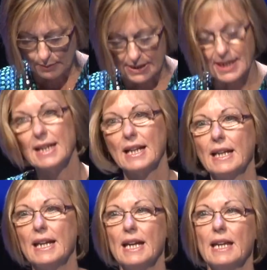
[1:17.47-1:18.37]

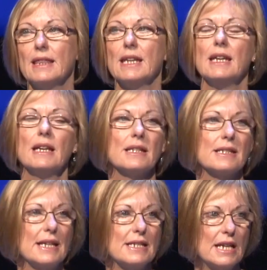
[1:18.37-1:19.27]
particularly in the
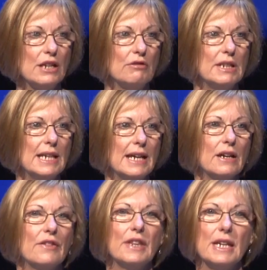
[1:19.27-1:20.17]
centenary
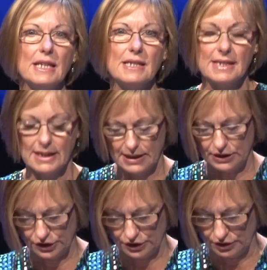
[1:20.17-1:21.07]
year of the
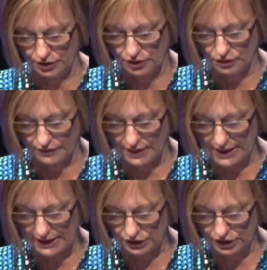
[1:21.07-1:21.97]
instigation of the
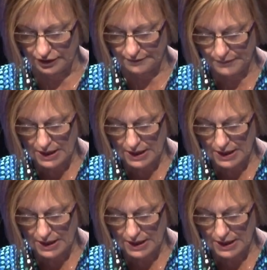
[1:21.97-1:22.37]
lecture.